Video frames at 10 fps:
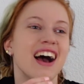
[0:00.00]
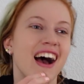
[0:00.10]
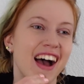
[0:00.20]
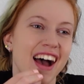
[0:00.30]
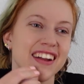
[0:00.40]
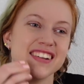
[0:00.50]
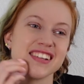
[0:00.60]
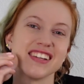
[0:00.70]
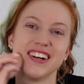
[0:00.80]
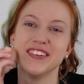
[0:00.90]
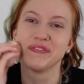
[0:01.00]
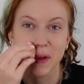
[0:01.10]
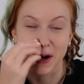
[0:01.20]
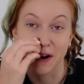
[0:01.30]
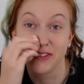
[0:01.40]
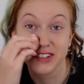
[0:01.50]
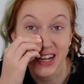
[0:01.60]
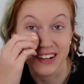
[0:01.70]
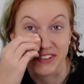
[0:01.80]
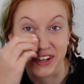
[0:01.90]
And, you know, I can't see
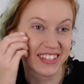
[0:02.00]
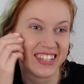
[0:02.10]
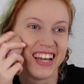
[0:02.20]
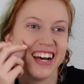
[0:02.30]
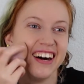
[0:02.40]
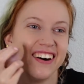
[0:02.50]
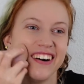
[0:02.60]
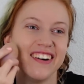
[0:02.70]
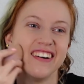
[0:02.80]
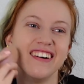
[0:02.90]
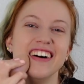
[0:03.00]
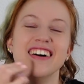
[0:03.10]
anything. So